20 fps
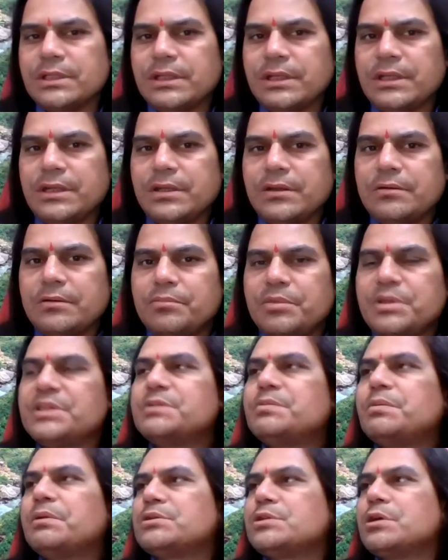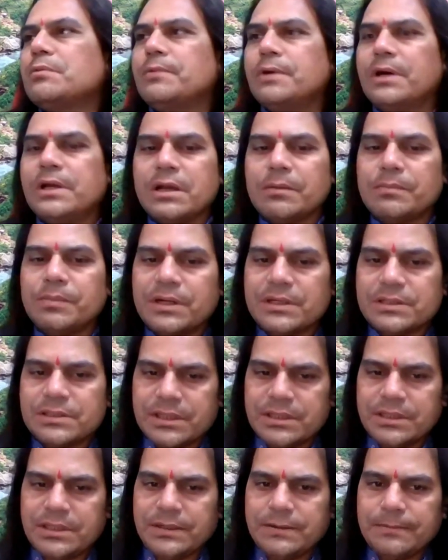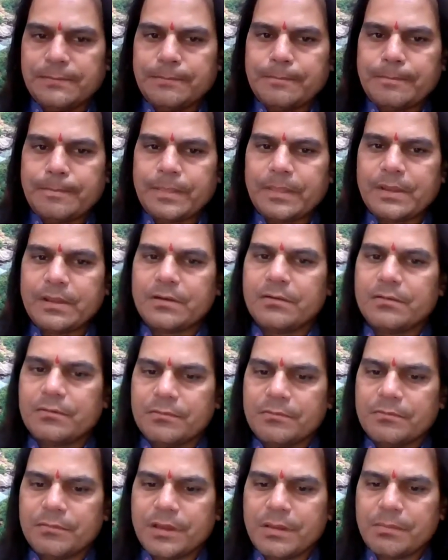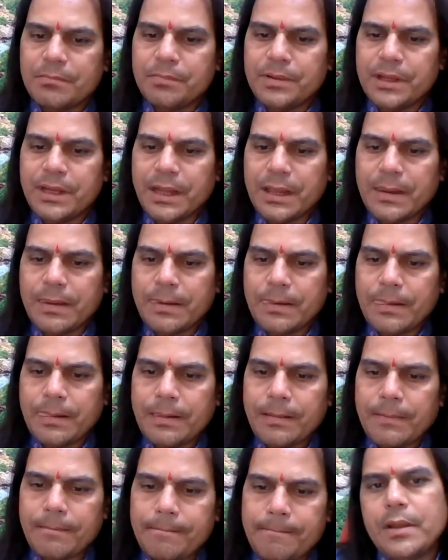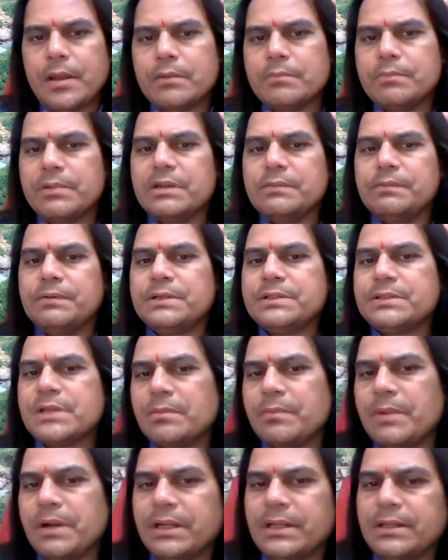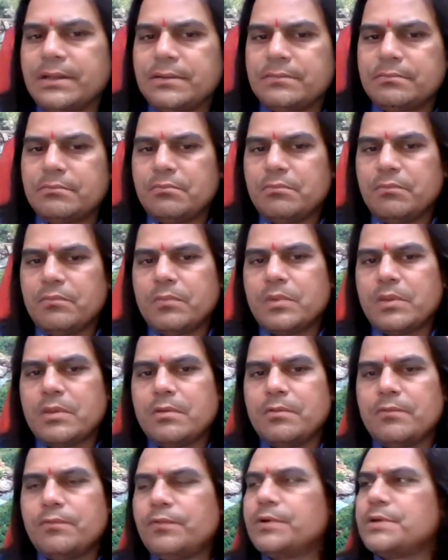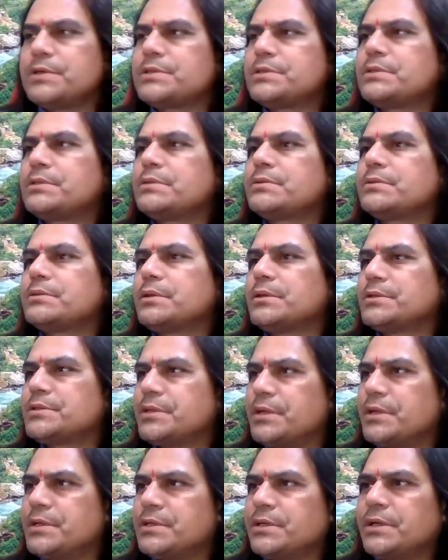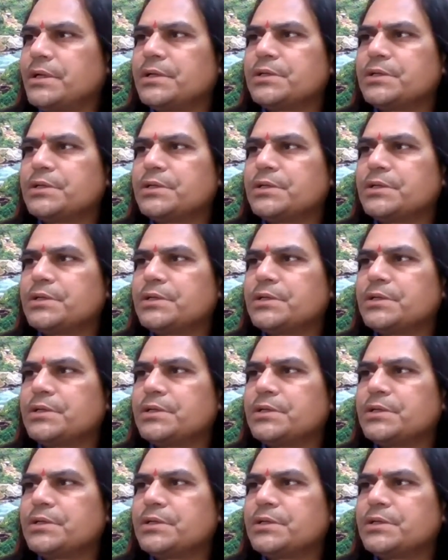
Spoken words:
are the principles of anapanasati, MBI. And benefits are many. First, stress